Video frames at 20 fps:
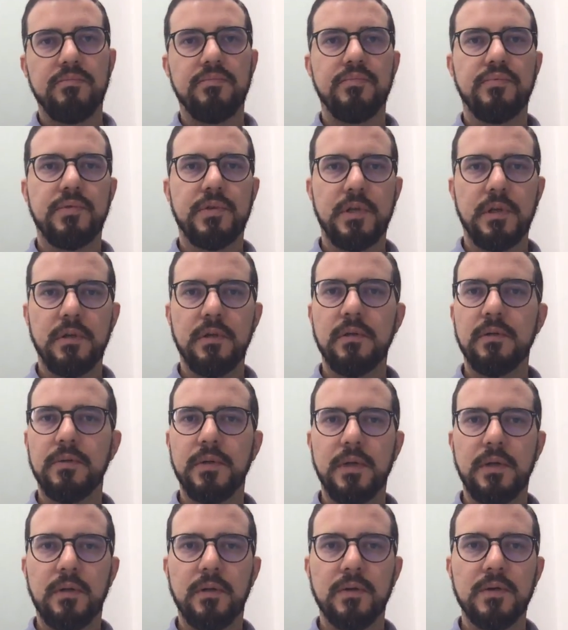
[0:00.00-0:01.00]
still
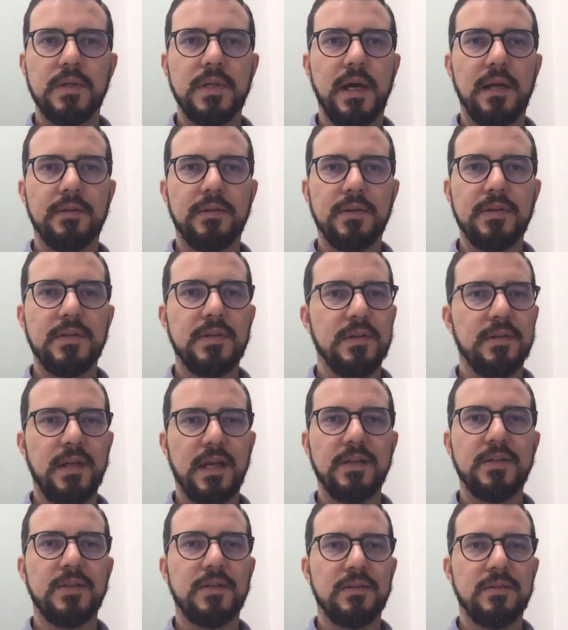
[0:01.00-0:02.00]
doing consultancy.
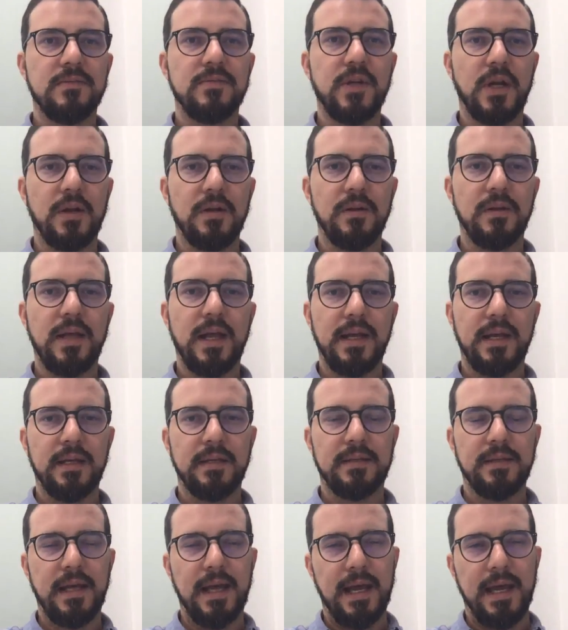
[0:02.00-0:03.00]
That's generally
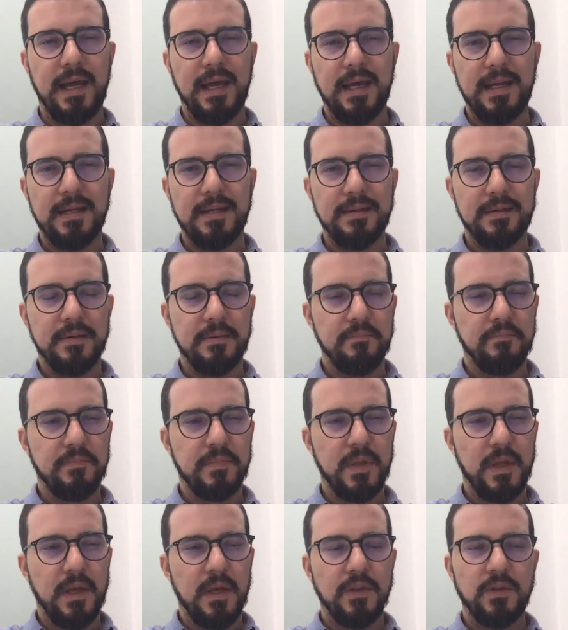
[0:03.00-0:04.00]
it. And
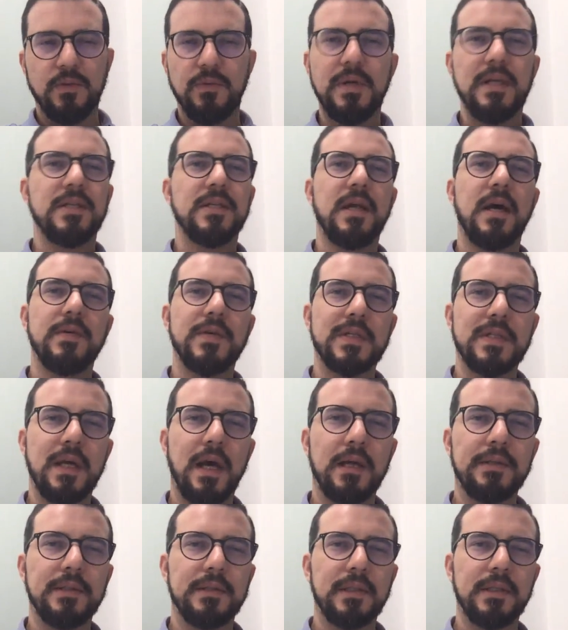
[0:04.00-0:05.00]
the reason I
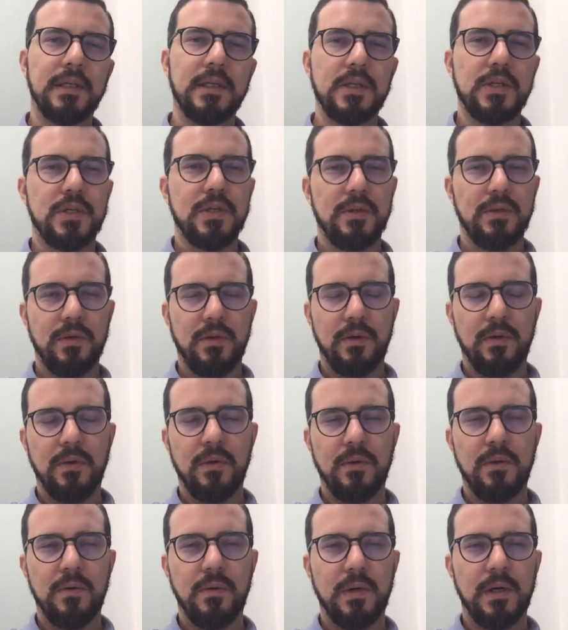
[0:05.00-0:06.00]
started in
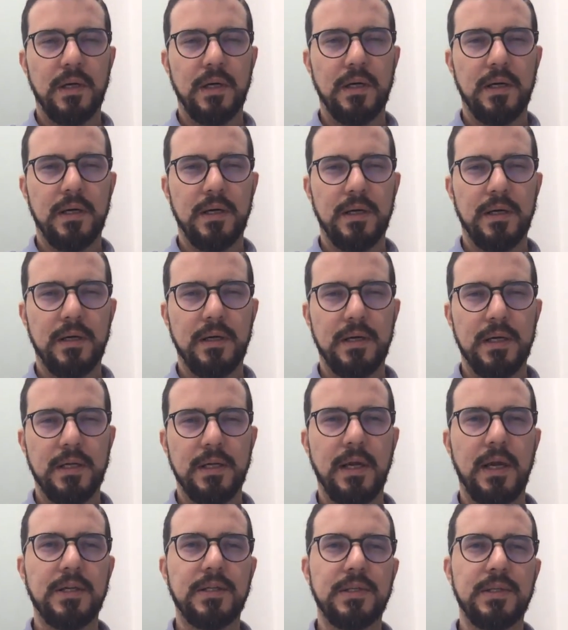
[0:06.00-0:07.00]
SEO
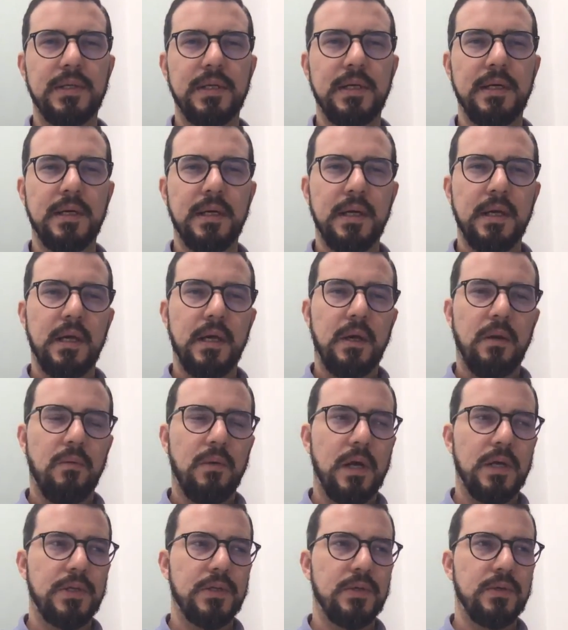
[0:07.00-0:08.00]
industry
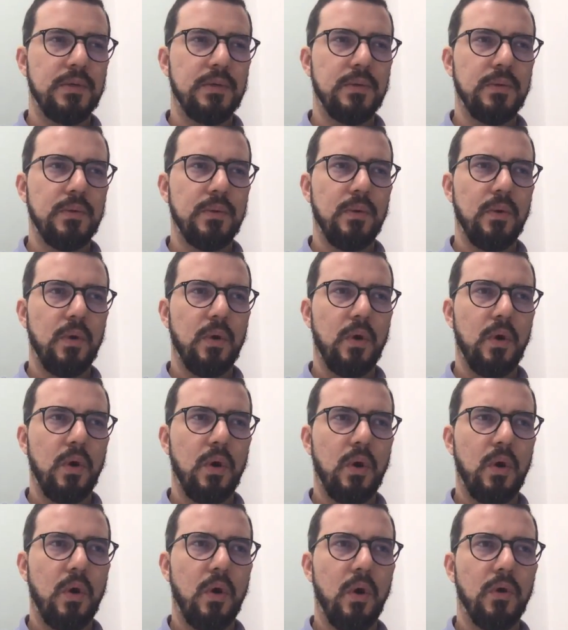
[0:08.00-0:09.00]
was to
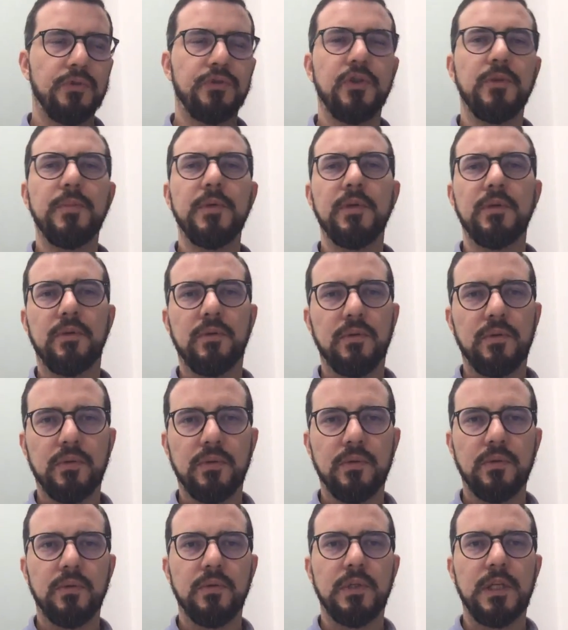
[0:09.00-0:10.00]
contribute
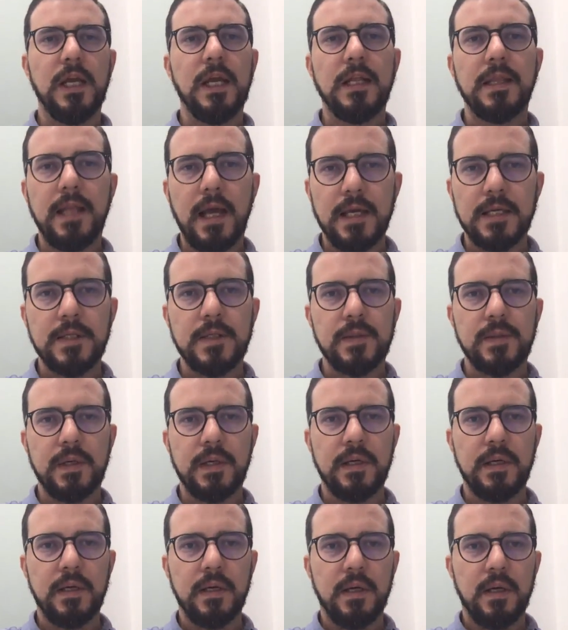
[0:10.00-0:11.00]
to the industry